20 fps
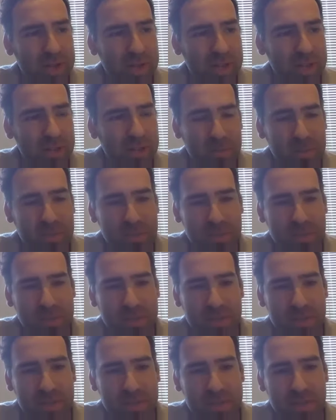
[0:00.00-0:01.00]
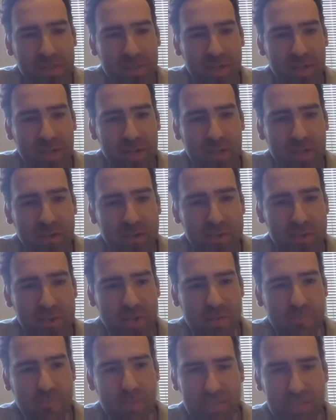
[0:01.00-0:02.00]
economic success, you'd
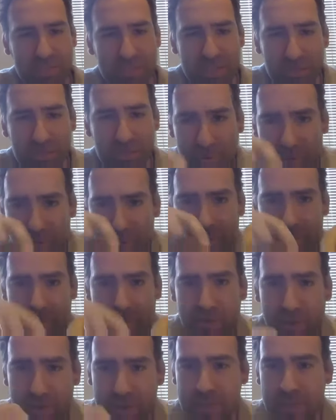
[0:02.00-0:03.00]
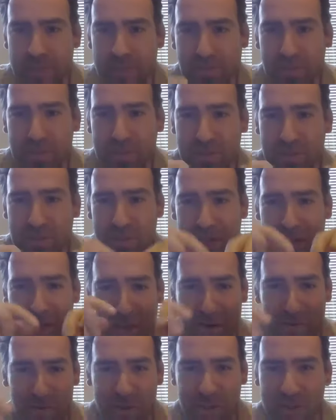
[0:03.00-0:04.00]
see a big dip in this particular
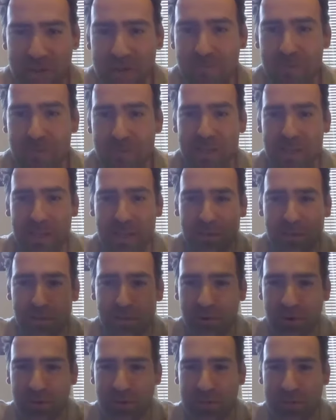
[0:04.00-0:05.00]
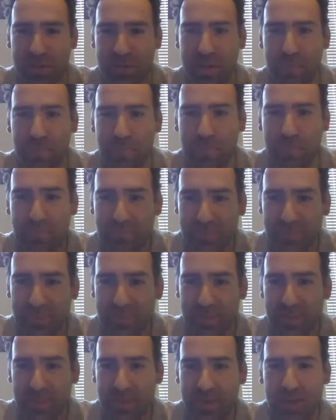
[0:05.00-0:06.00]
area and everything else rising up.
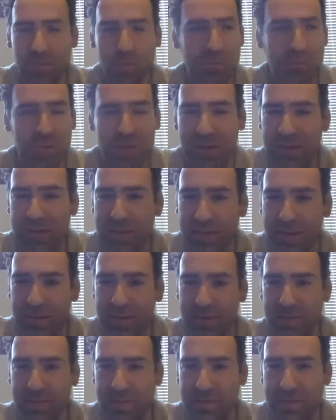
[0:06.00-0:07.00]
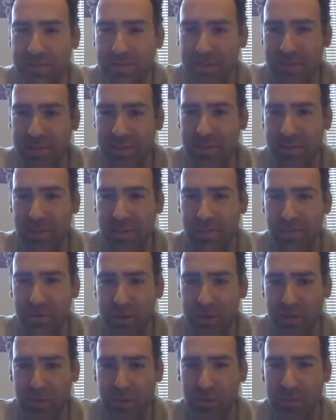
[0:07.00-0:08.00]
All the other areas in the
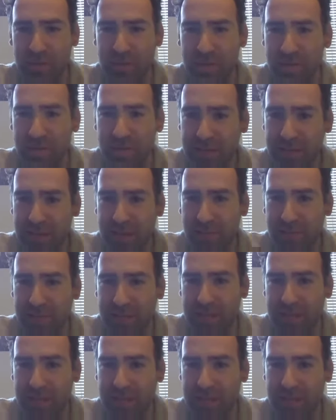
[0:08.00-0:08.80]
region, all the other towns